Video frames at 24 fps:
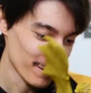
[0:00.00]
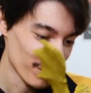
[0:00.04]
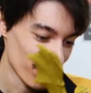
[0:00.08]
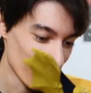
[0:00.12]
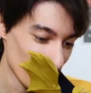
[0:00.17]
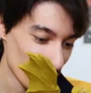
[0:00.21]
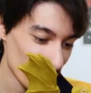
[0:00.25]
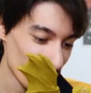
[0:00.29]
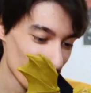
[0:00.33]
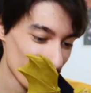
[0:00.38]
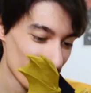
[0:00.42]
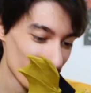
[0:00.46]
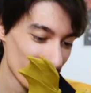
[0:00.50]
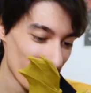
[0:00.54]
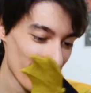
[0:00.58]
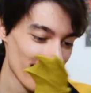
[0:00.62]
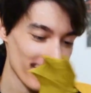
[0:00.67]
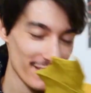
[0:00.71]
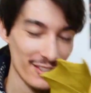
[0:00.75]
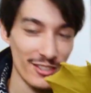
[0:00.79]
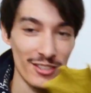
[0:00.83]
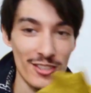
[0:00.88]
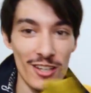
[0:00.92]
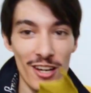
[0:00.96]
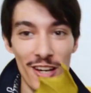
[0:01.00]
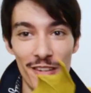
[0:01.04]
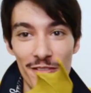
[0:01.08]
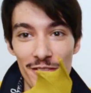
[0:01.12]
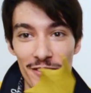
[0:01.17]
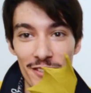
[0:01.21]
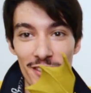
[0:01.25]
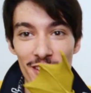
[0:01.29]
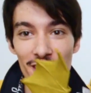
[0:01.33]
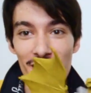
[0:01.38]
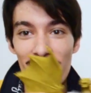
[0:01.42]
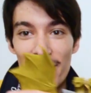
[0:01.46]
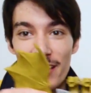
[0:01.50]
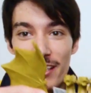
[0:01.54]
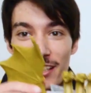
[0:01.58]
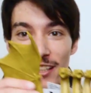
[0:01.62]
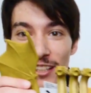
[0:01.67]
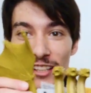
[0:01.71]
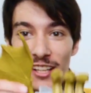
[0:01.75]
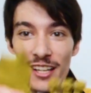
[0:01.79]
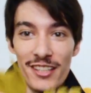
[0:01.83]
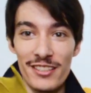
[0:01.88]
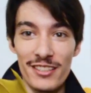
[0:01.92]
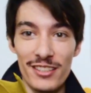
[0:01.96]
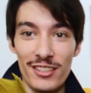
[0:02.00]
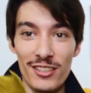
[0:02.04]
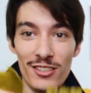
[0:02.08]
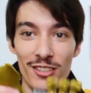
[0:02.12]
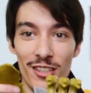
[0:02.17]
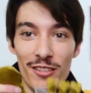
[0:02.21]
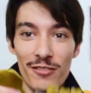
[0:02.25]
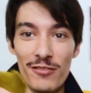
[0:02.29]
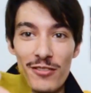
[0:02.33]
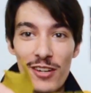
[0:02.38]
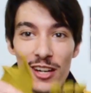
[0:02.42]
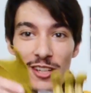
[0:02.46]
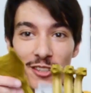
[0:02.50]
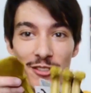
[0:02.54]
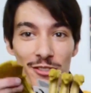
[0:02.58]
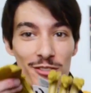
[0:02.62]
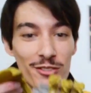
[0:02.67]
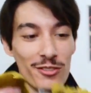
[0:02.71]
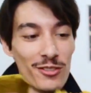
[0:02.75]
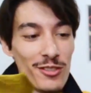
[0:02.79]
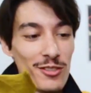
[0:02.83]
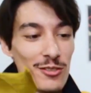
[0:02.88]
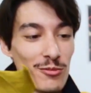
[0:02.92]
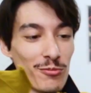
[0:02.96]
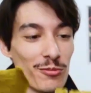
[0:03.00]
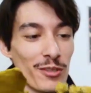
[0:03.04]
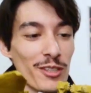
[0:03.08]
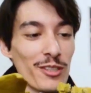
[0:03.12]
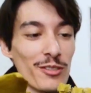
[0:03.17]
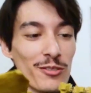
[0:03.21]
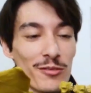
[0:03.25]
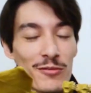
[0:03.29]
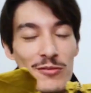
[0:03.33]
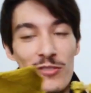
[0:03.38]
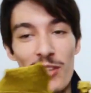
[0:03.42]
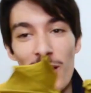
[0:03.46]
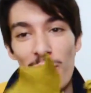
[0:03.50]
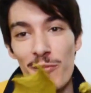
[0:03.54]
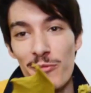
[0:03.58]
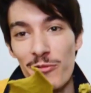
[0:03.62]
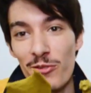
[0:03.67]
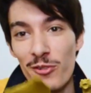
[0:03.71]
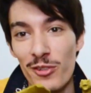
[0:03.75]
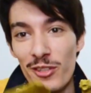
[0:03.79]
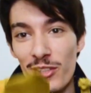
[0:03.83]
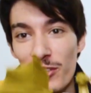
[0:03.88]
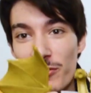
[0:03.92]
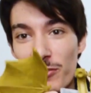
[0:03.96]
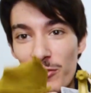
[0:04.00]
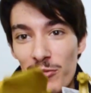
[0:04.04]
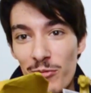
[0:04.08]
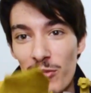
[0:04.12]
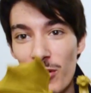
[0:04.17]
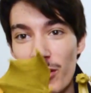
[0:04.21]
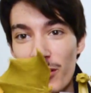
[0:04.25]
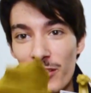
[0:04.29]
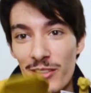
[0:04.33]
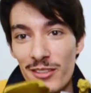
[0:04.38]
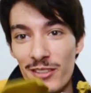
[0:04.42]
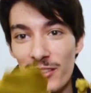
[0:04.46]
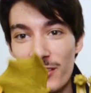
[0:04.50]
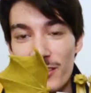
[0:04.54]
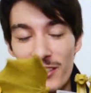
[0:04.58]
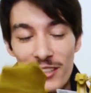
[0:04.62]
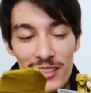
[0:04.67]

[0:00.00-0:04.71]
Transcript: But he's that soft, that classic soft vinyl, so his wings will flap for you if you want it.